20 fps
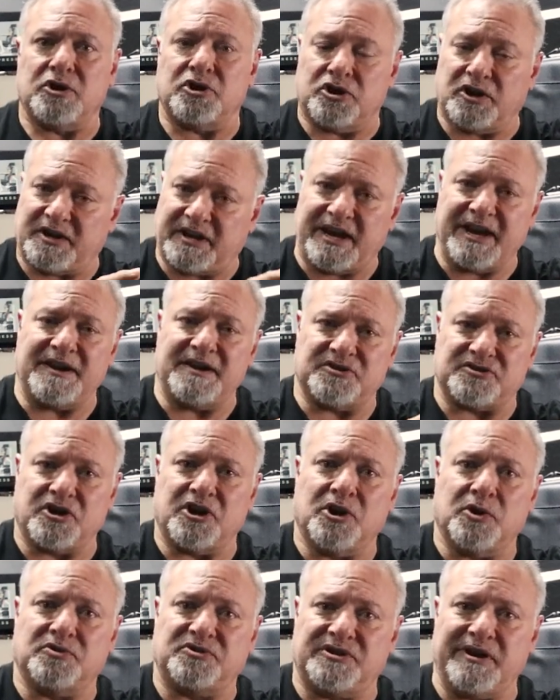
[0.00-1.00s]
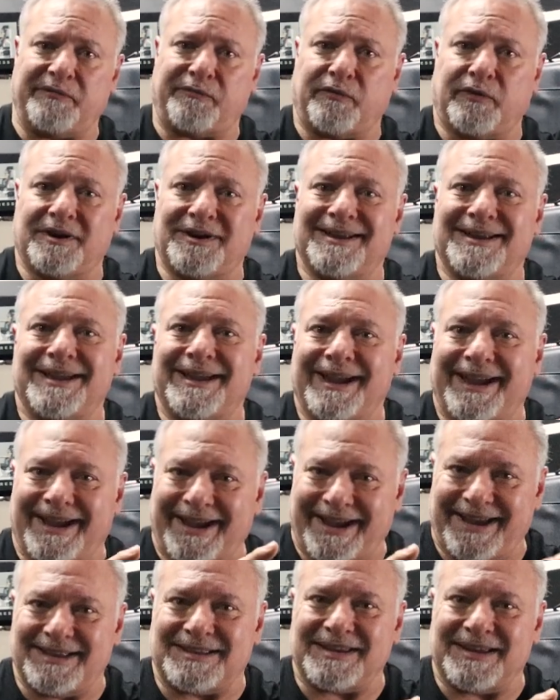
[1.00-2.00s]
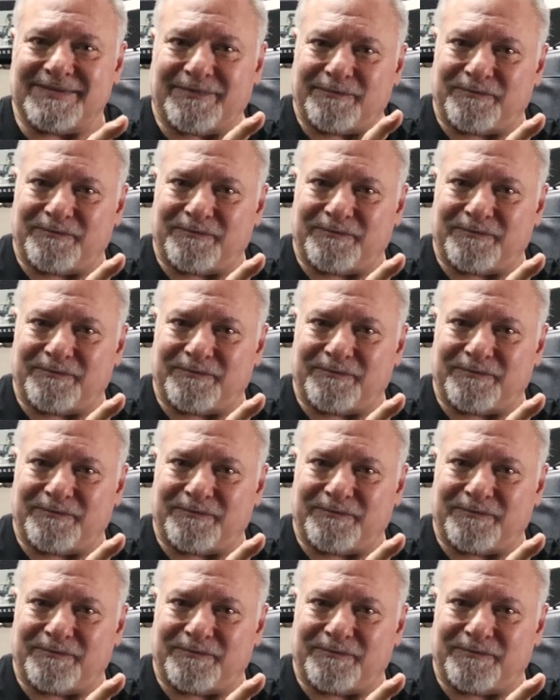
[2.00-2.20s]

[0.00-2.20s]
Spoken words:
Your kidneys are no different. It